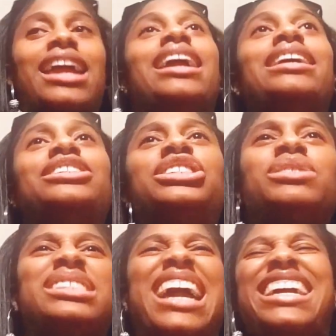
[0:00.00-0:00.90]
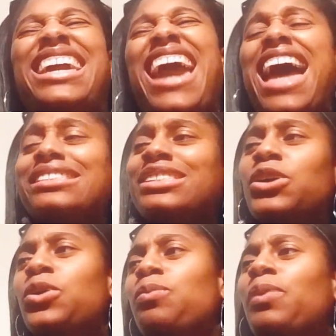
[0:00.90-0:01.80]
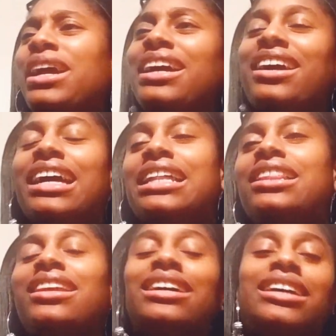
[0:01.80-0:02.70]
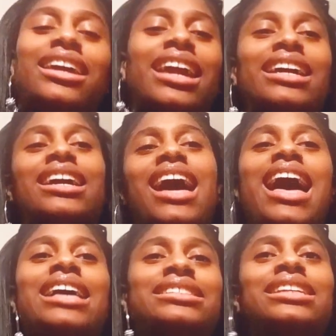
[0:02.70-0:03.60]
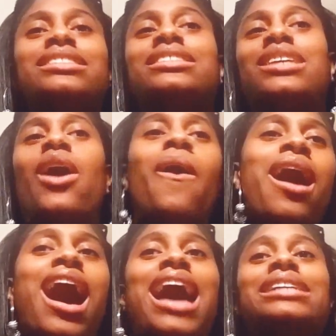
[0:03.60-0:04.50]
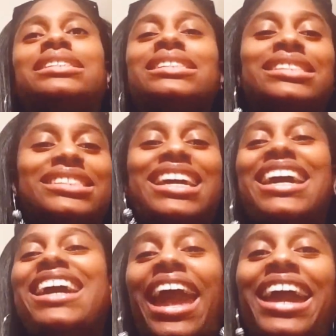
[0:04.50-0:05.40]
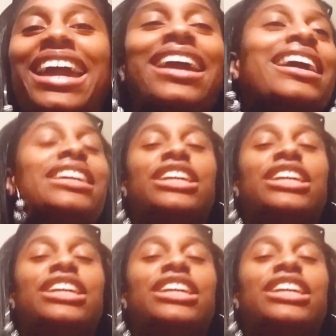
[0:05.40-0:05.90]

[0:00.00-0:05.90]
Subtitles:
And she was like, got to be good looking cause it's so hard to see.